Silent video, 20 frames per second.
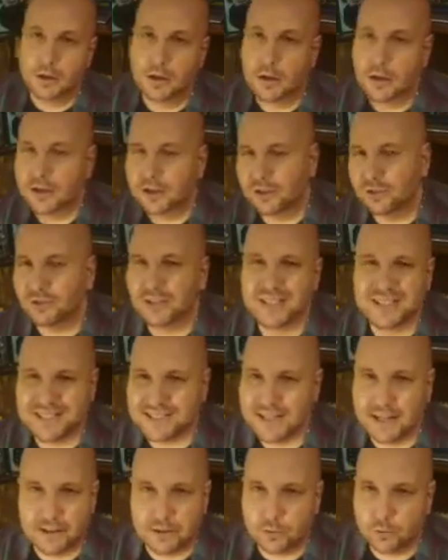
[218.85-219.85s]
And you don't
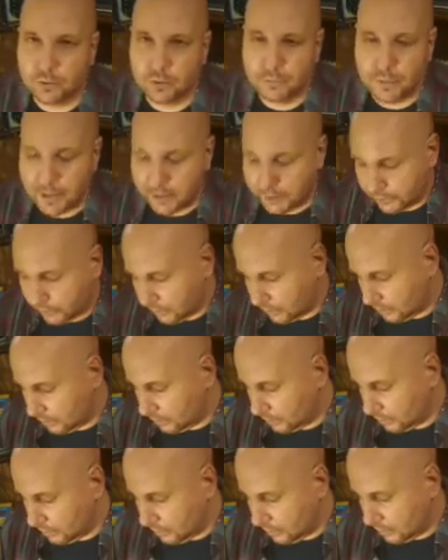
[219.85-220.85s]
necessarily want to make
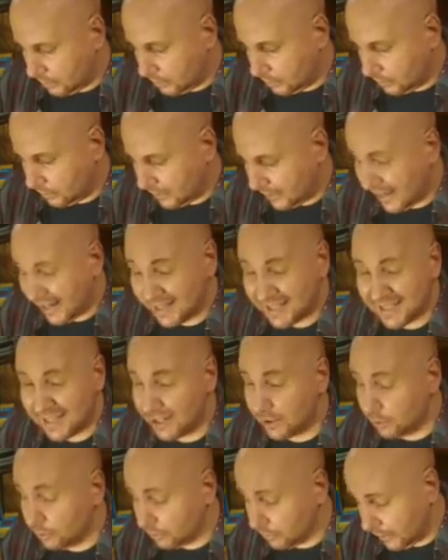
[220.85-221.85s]
the hits that
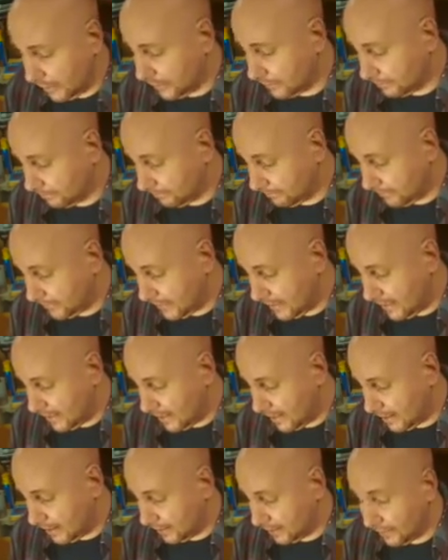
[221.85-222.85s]
you like,
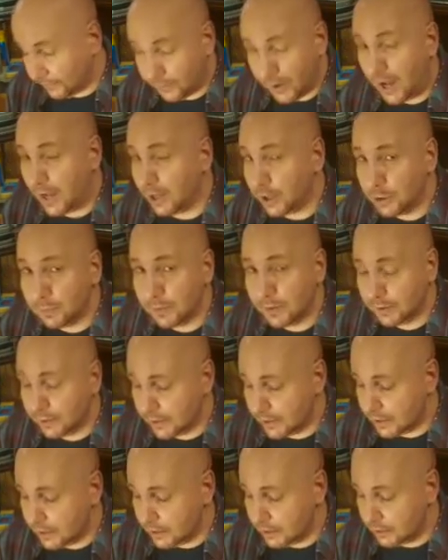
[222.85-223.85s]
the volume and
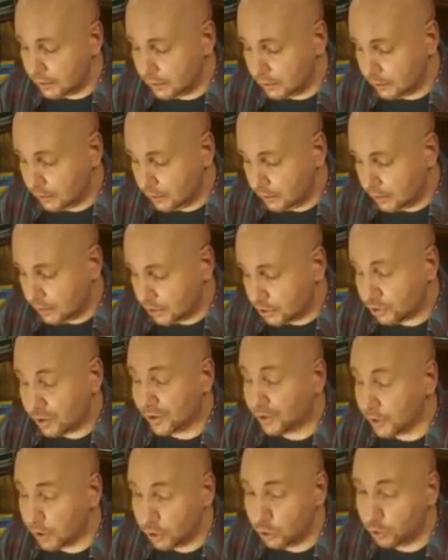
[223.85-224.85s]
the strength
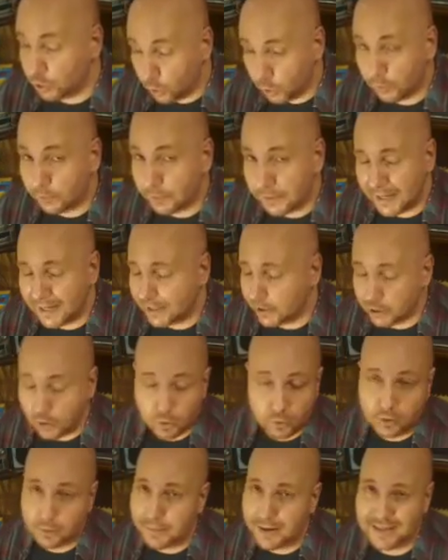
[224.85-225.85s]
that you'd normally be hitting. You don't
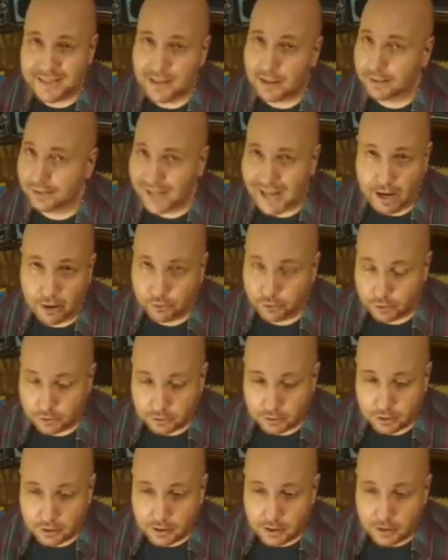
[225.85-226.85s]
want to make that louder,
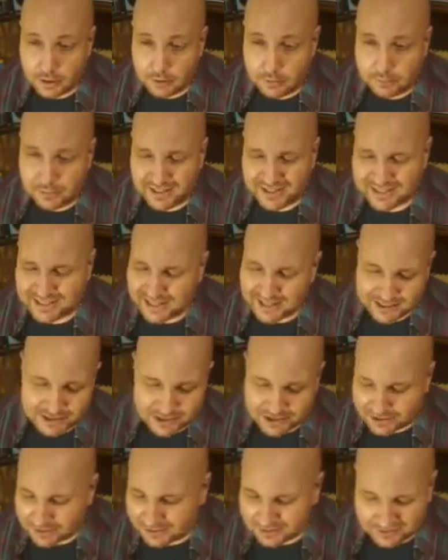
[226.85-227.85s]
because then it's
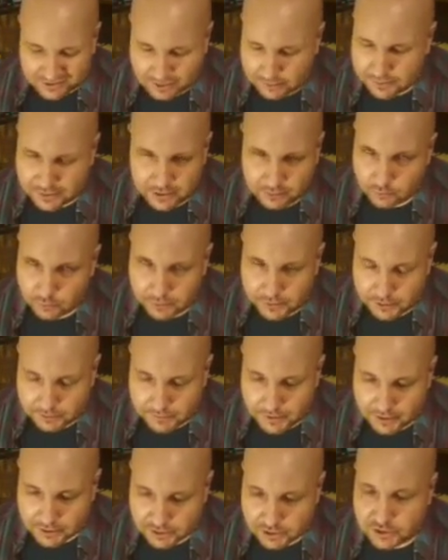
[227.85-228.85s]
just going to become a big
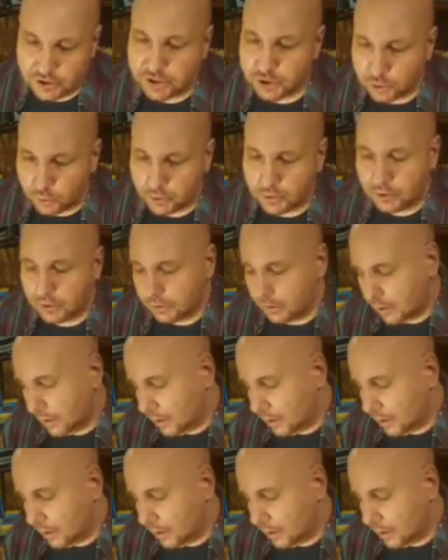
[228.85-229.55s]
mess. So you just want to